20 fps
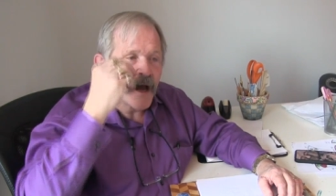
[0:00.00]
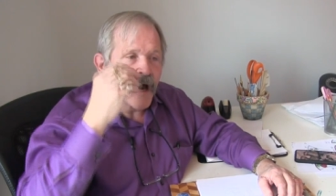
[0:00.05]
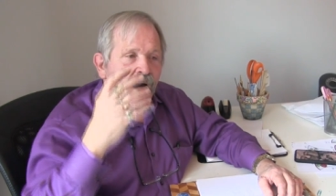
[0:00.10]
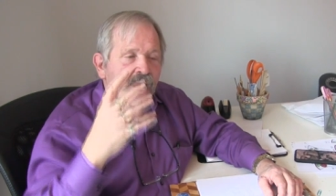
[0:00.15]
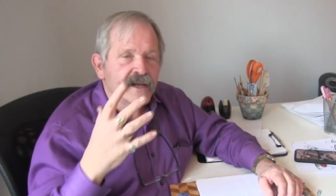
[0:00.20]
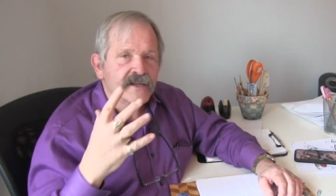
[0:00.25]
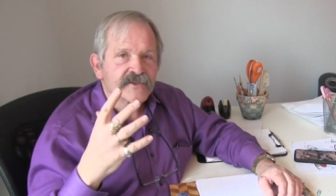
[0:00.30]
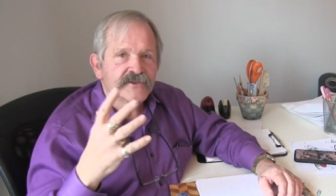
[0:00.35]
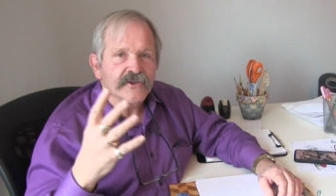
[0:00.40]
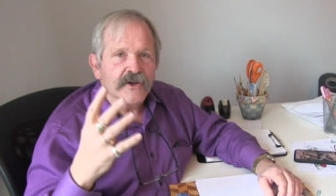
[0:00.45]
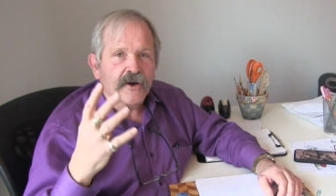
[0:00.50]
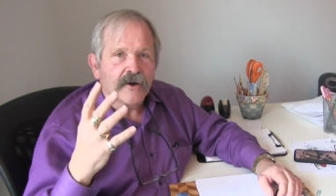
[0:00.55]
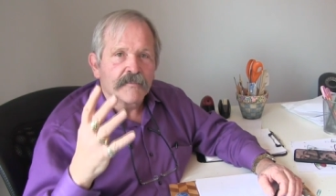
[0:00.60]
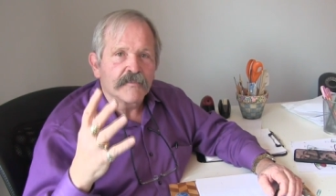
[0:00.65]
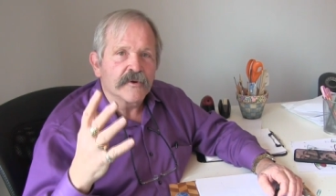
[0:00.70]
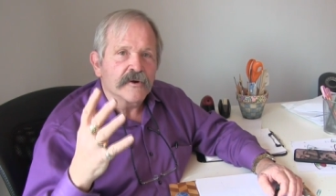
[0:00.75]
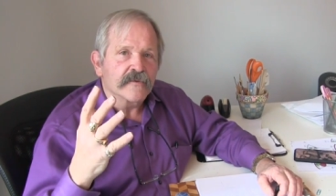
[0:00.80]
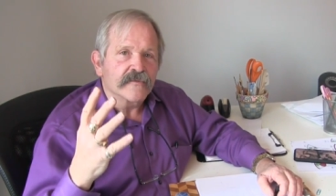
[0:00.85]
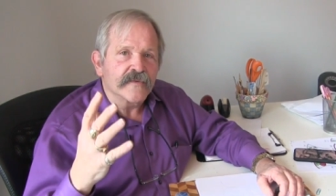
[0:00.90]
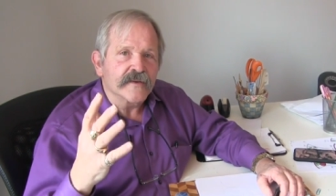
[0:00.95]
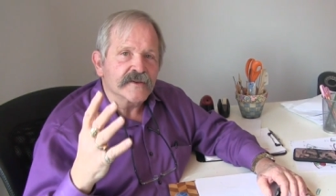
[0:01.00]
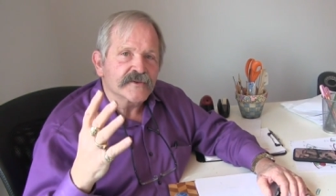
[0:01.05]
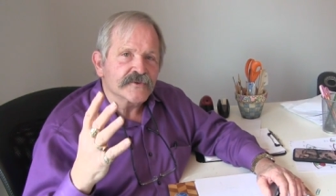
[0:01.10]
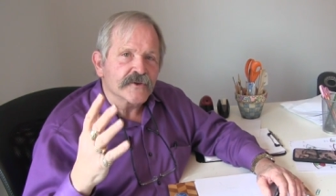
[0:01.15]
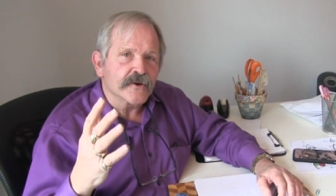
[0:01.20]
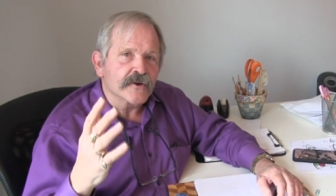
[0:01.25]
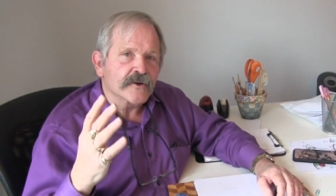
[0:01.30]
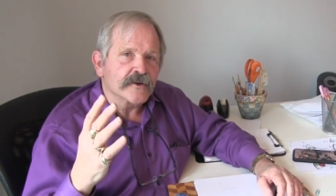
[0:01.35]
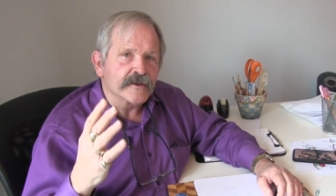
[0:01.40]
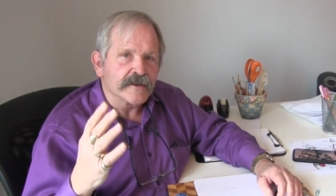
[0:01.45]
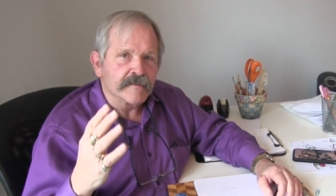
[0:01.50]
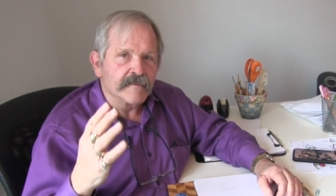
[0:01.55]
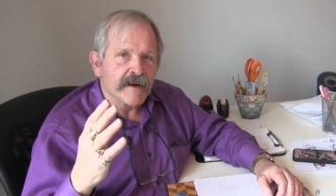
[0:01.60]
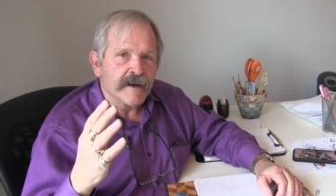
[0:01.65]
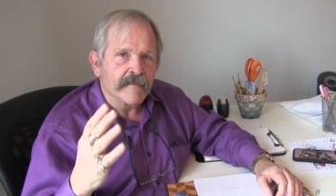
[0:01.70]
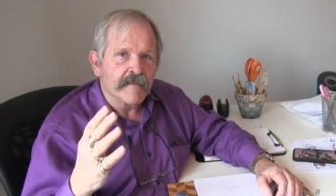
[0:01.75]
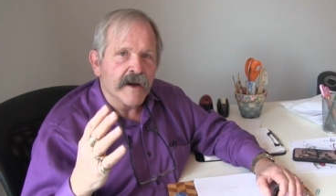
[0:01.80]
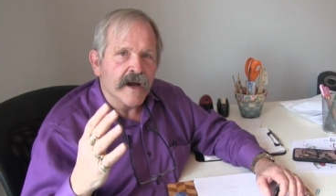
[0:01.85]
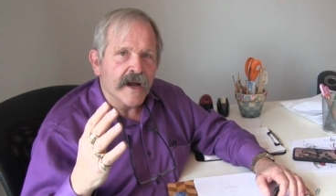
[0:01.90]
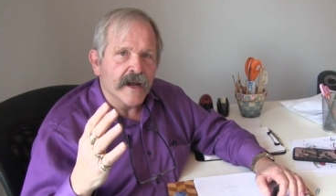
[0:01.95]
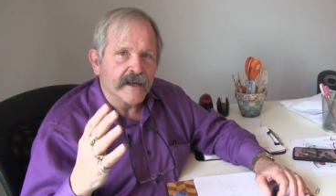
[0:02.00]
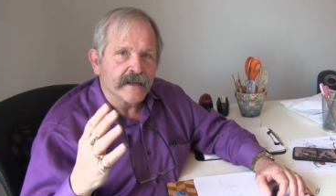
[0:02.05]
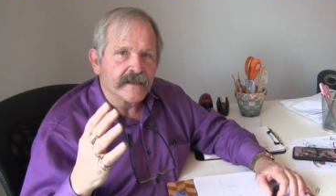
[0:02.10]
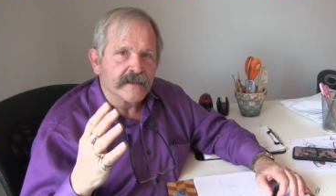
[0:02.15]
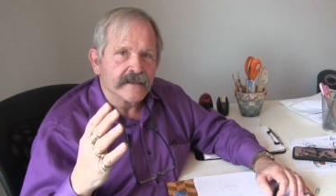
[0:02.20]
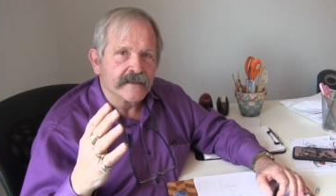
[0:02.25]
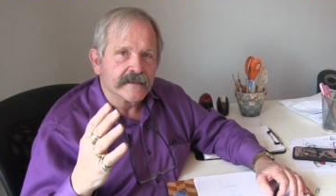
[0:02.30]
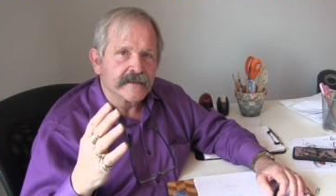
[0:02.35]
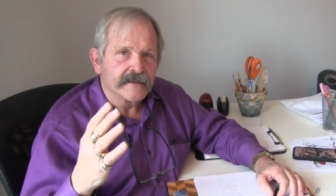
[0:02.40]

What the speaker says: I saw a perfect circle in my mind.